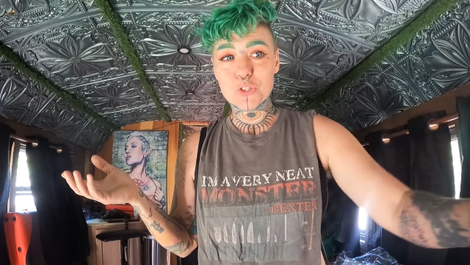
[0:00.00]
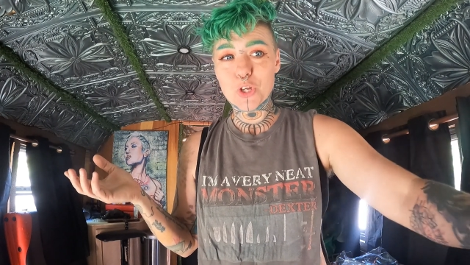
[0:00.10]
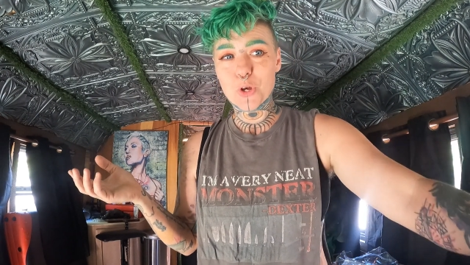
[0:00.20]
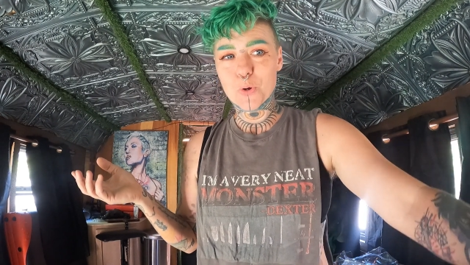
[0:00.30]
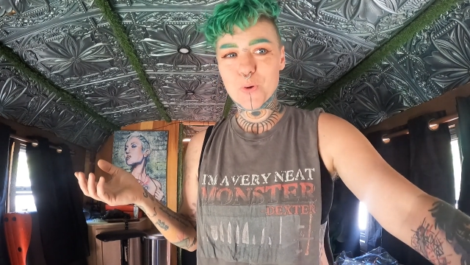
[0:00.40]

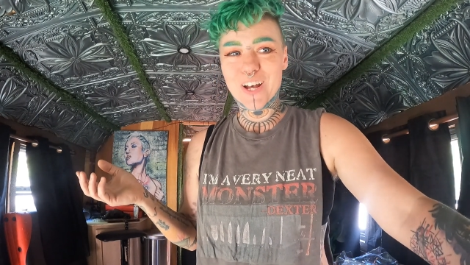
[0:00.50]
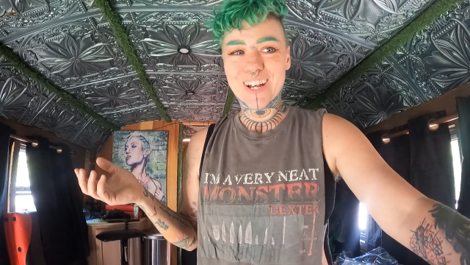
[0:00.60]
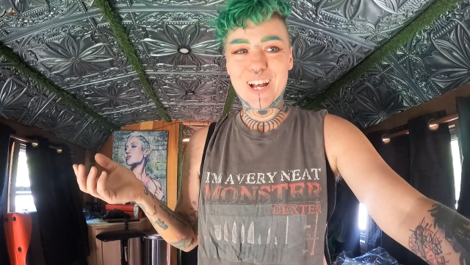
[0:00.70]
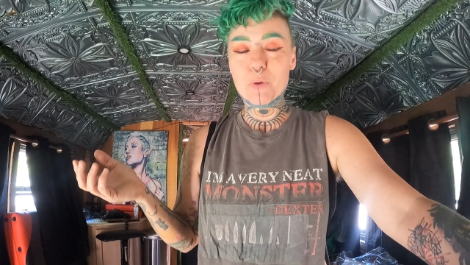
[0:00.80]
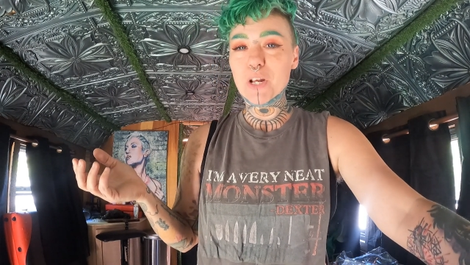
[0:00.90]
So
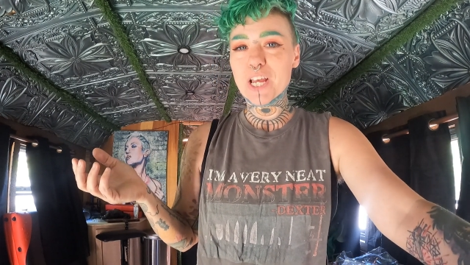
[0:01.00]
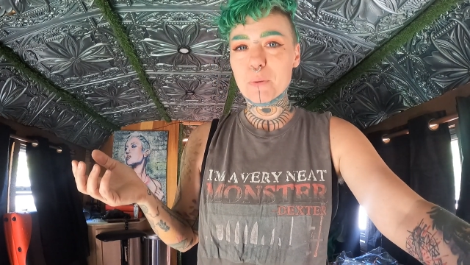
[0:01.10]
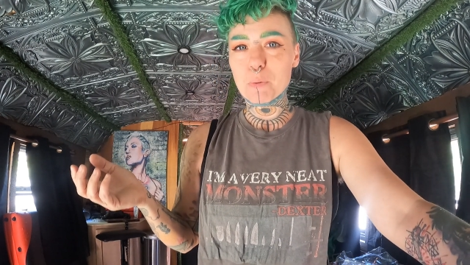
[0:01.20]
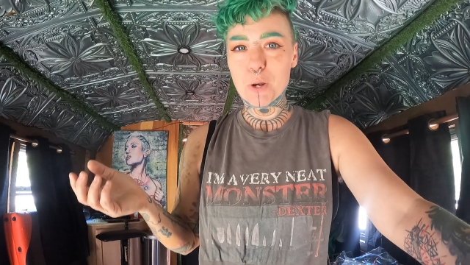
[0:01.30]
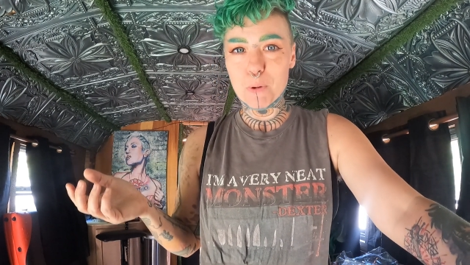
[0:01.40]
I went
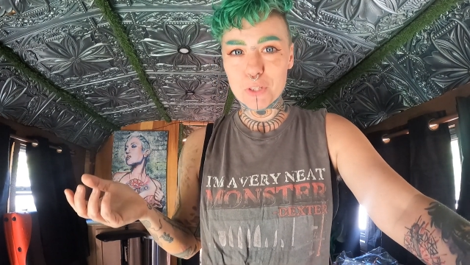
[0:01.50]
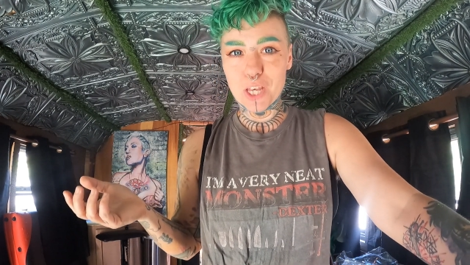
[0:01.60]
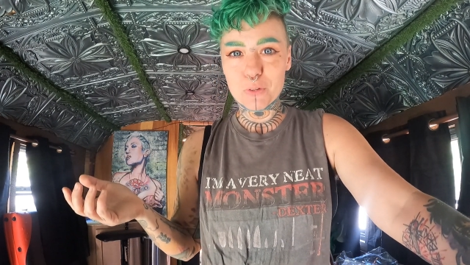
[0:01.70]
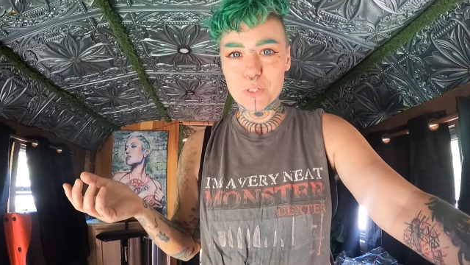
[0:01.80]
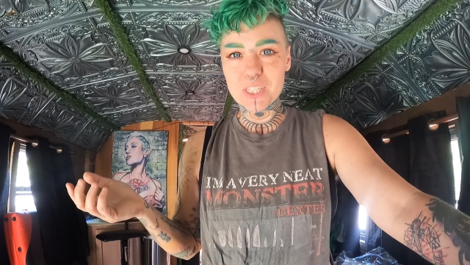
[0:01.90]
ahead and put up all
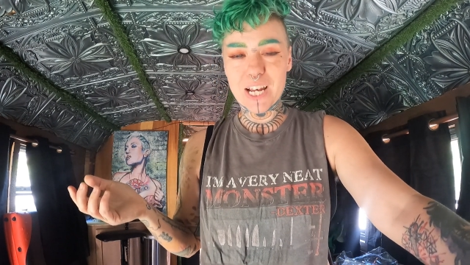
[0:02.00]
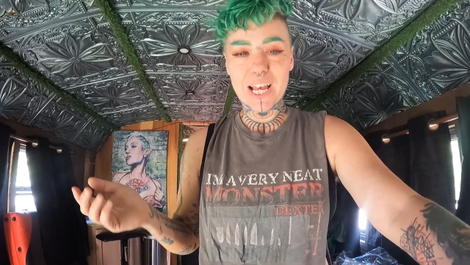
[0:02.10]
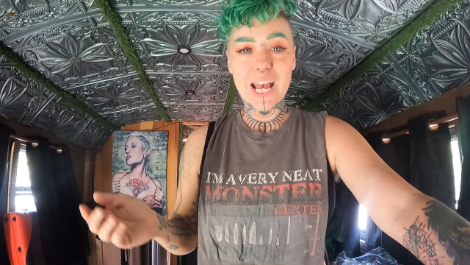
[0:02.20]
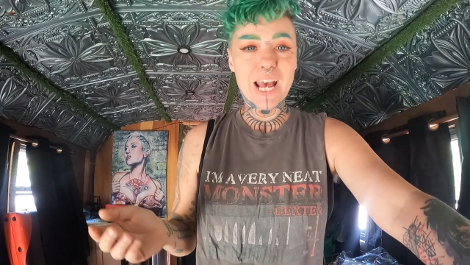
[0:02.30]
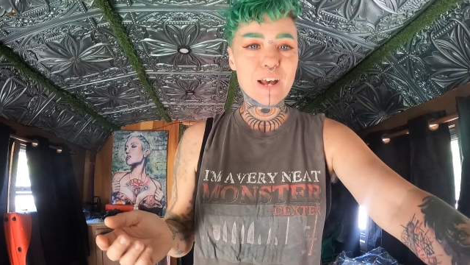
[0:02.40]
the other ones that
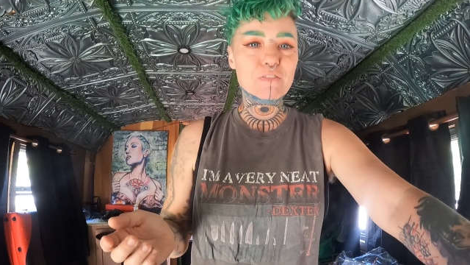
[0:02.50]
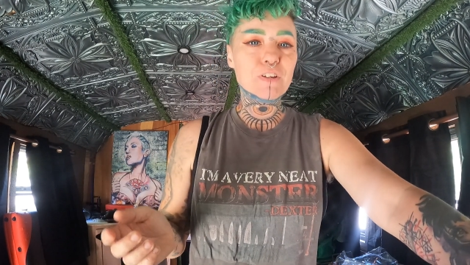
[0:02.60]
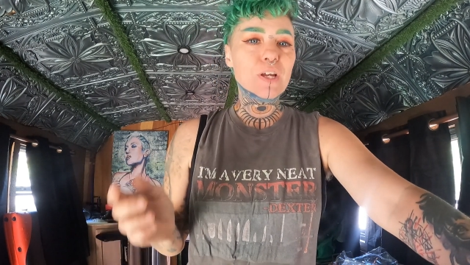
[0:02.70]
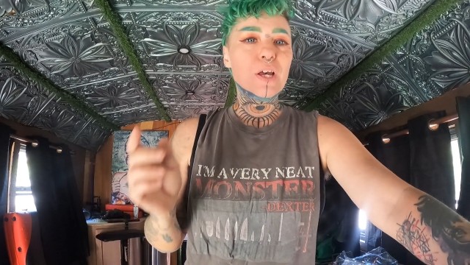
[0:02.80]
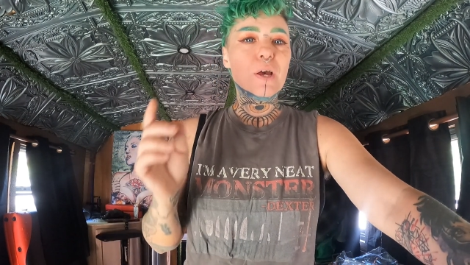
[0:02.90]
I have,